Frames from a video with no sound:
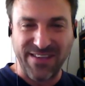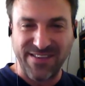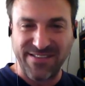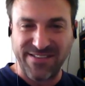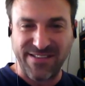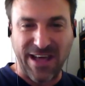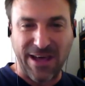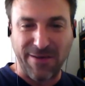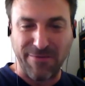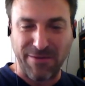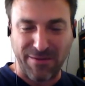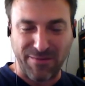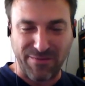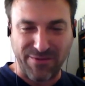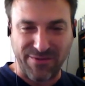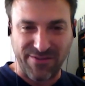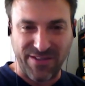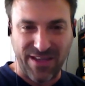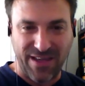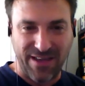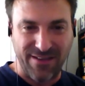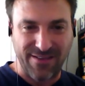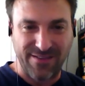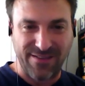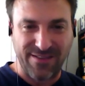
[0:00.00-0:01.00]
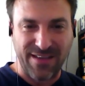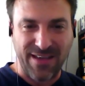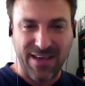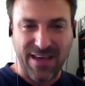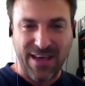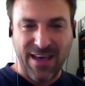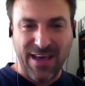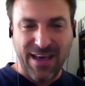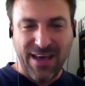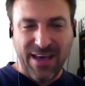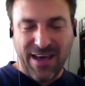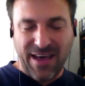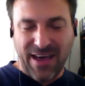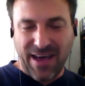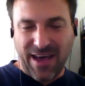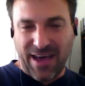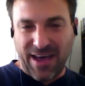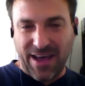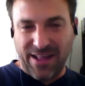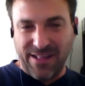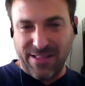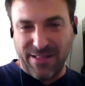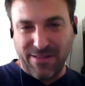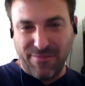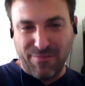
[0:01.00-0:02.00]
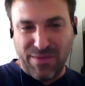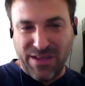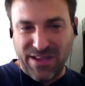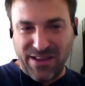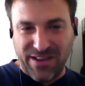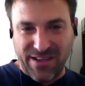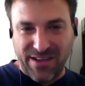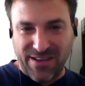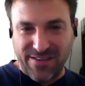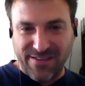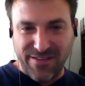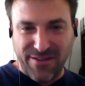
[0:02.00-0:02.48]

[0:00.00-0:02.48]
stabbed him to death. And the media